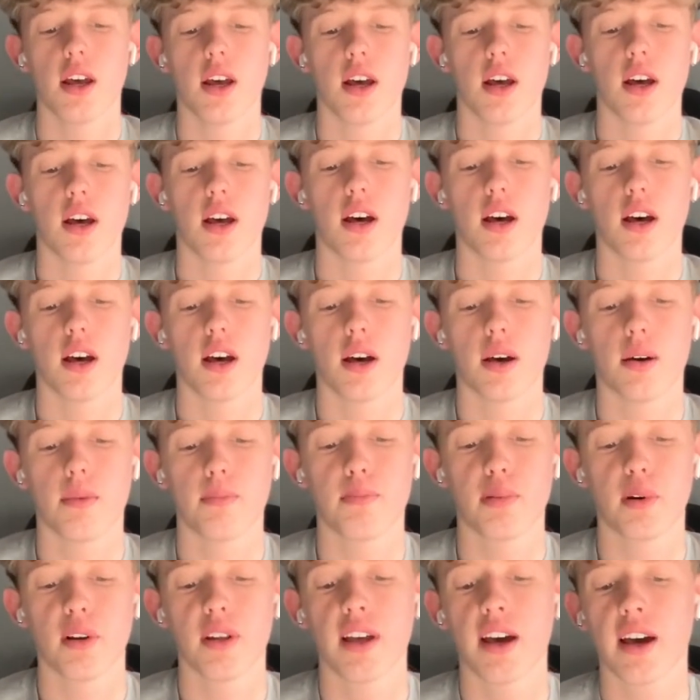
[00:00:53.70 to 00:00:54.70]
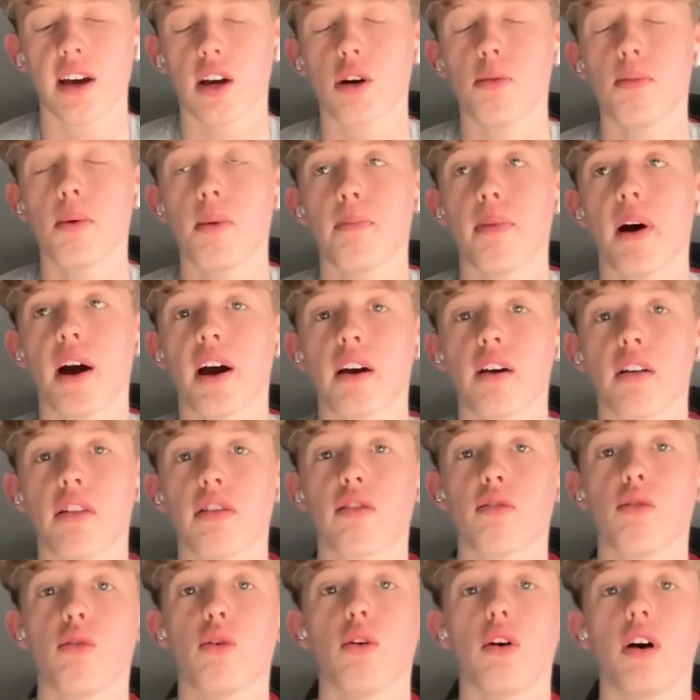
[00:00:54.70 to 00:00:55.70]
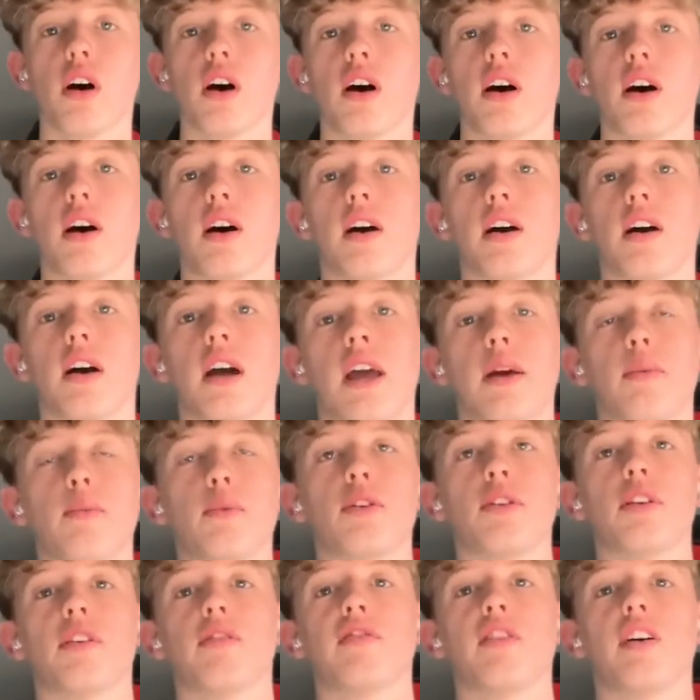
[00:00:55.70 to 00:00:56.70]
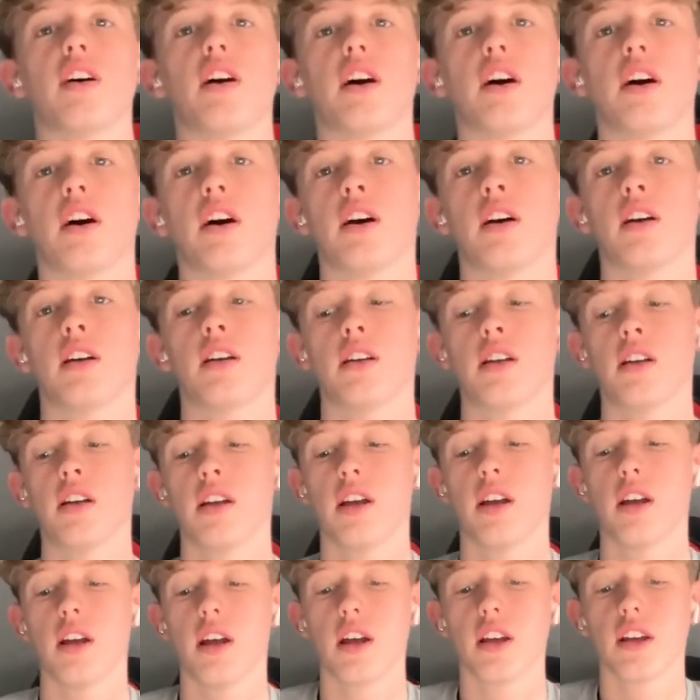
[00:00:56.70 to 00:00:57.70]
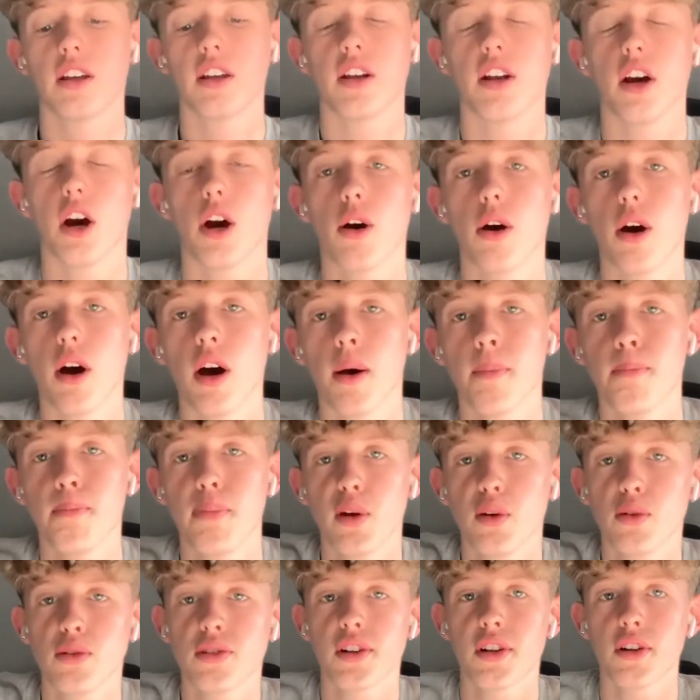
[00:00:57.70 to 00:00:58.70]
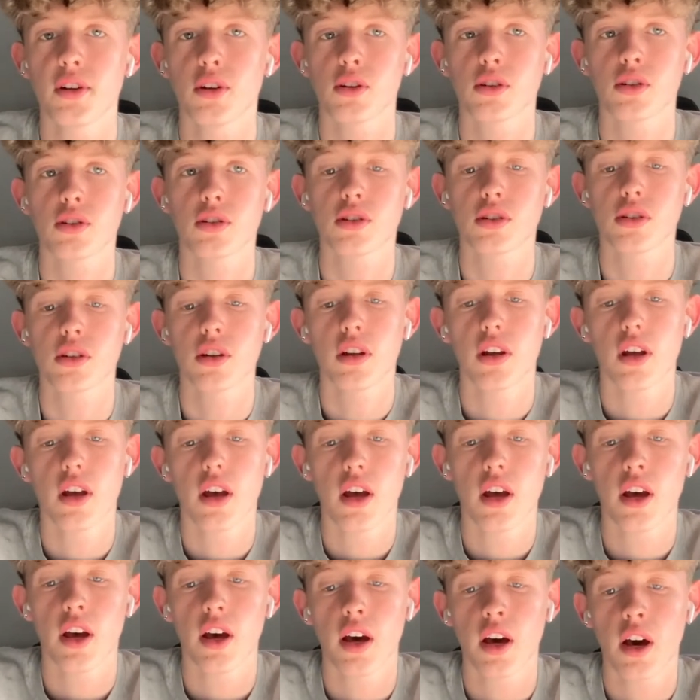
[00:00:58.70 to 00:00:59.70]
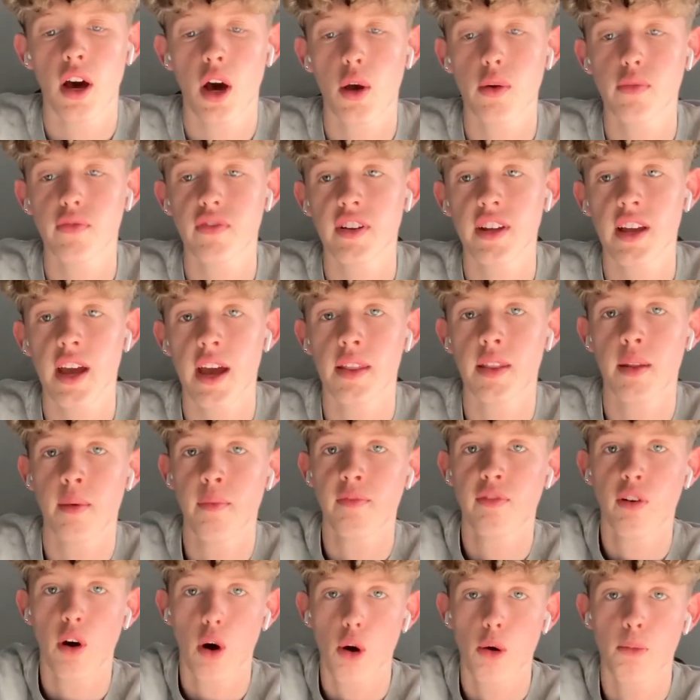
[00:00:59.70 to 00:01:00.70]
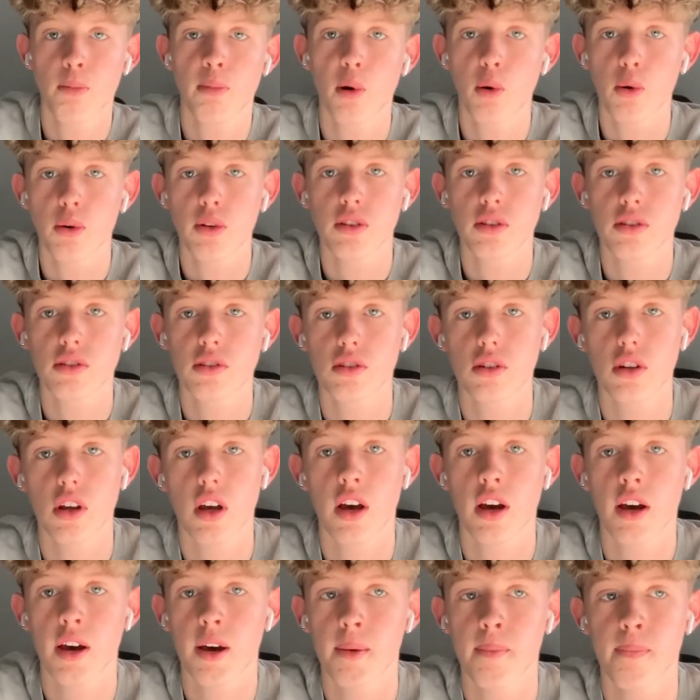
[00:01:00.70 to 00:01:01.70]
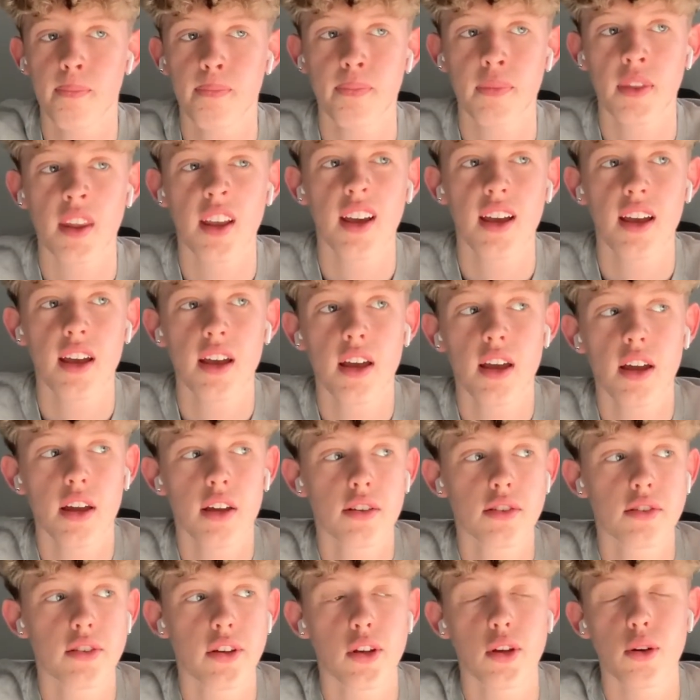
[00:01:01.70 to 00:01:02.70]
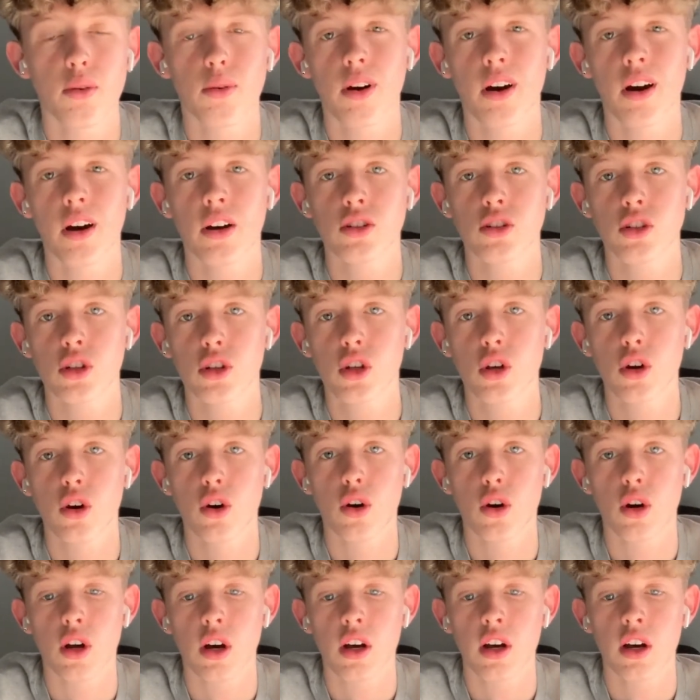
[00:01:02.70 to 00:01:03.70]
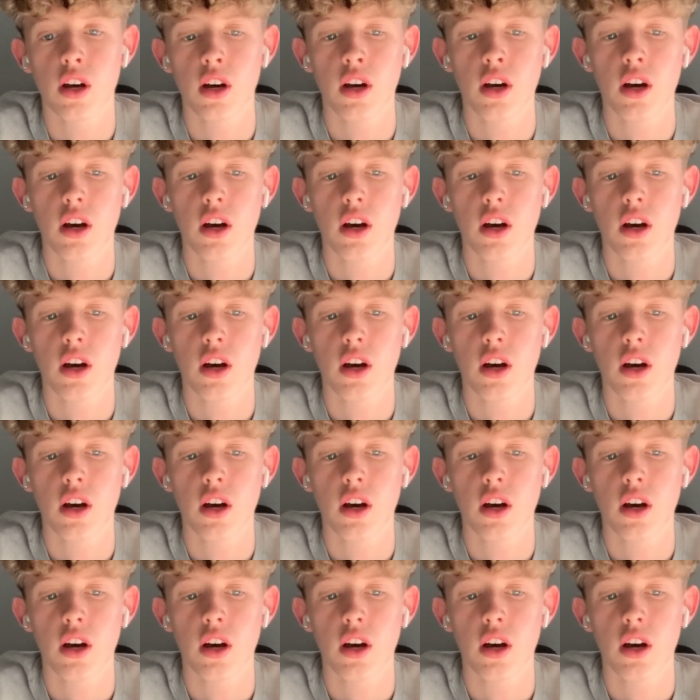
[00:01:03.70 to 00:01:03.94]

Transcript: But yeah, coming back, I thought it would have, you know, boosted us. Hopefully, getting them vital points to secure like